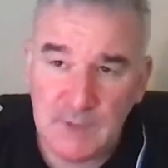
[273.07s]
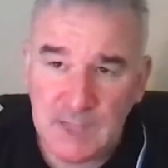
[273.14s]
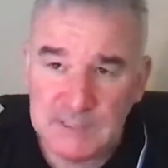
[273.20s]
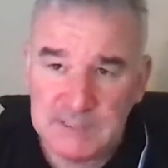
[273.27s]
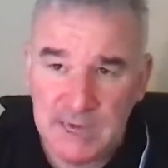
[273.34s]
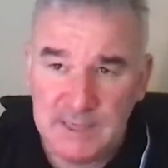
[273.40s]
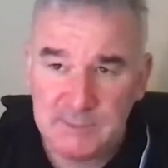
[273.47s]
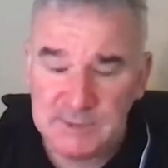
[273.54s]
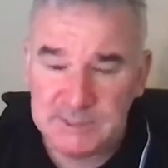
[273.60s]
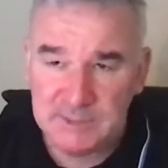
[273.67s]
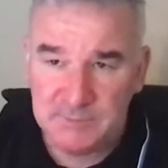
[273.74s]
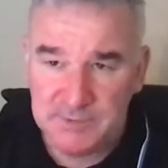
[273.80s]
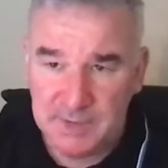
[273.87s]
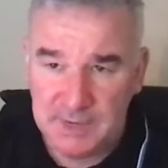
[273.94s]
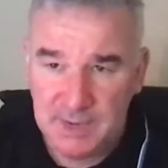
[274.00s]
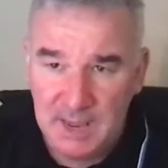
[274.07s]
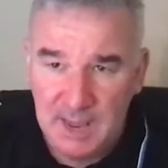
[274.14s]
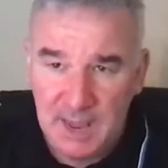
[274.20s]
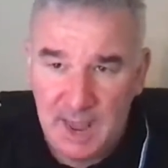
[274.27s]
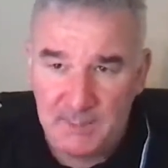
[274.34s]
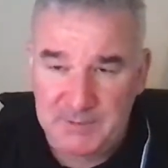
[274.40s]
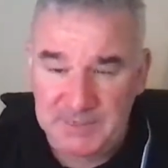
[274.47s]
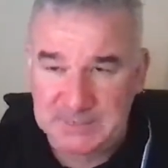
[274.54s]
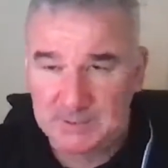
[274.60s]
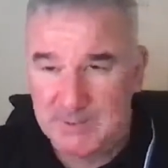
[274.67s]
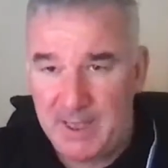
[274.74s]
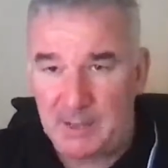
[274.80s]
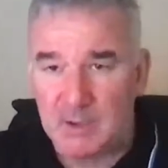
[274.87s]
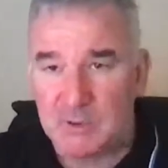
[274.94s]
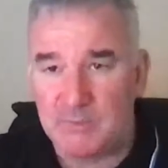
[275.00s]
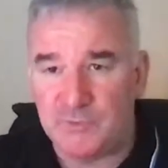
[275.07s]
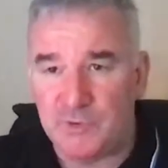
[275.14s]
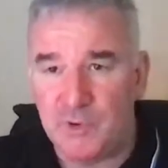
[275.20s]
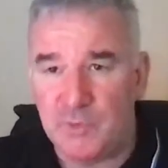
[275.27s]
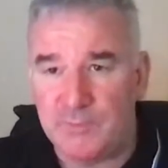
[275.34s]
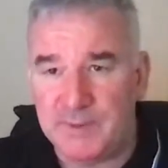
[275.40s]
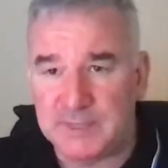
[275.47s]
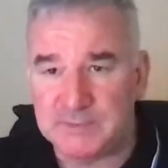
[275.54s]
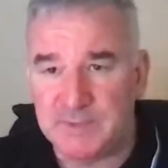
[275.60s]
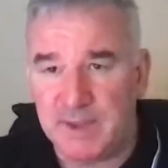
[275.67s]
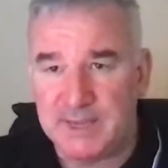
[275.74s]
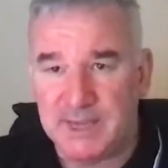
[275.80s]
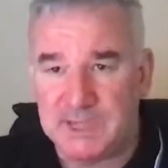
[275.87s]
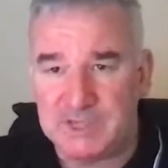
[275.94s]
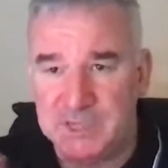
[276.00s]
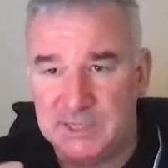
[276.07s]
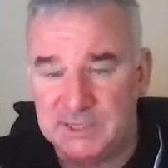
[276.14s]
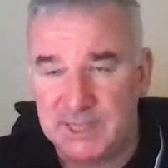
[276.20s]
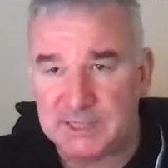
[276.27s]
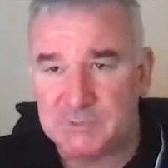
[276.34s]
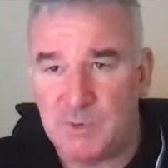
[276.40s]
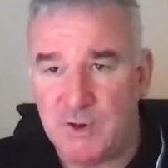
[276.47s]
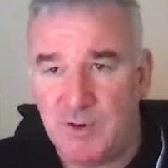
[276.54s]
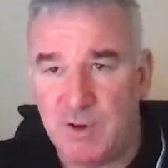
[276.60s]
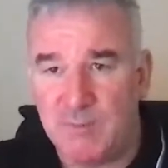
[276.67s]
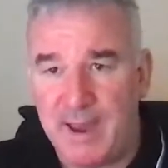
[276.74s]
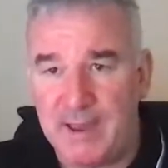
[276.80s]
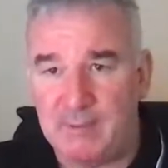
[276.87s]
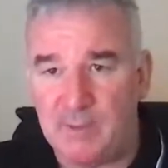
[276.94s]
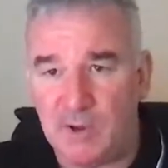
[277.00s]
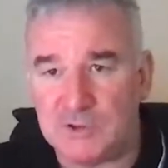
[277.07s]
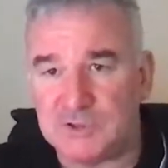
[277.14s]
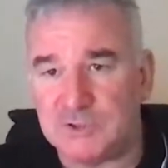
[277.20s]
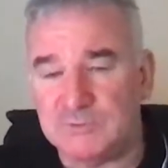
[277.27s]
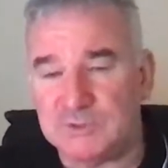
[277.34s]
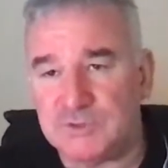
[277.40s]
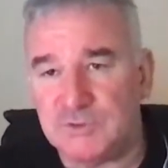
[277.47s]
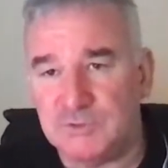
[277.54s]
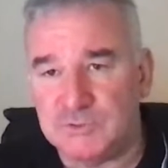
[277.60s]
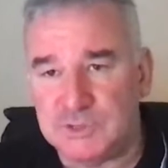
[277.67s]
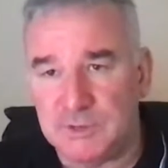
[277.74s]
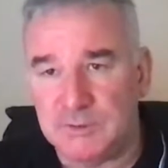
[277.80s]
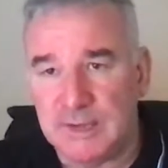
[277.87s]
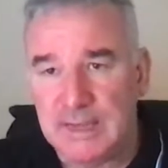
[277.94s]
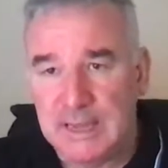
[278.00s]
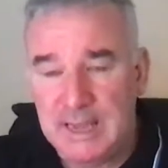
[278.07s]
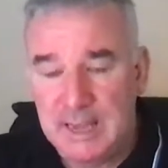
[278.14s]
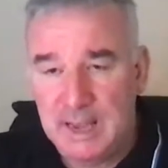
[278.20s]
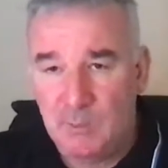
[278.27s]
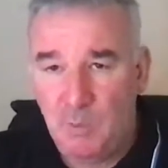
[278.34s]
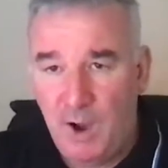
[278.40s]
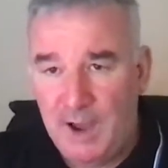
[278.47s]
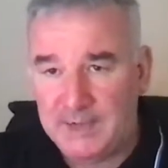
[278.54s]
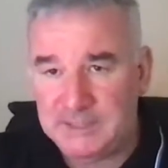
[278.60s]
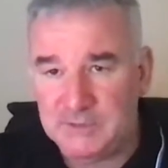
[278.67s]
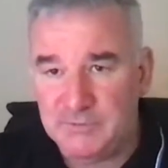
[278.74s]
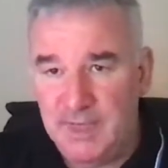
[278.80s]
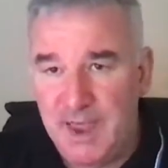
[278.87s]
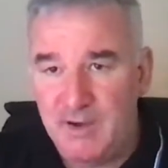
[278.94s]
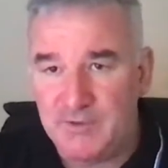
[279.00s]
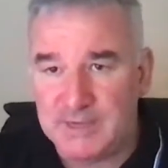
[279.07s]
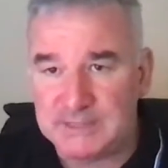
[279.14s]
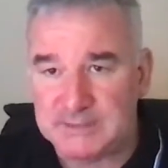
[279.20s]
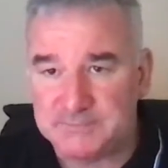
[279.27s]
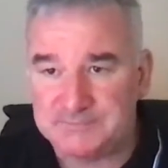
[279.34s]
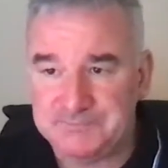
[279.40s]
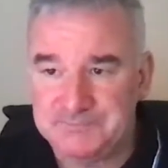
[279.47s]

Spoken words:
Say there was a piece of mail come through, because my kitchen, that's where our mailbox comes through to. What I do there is,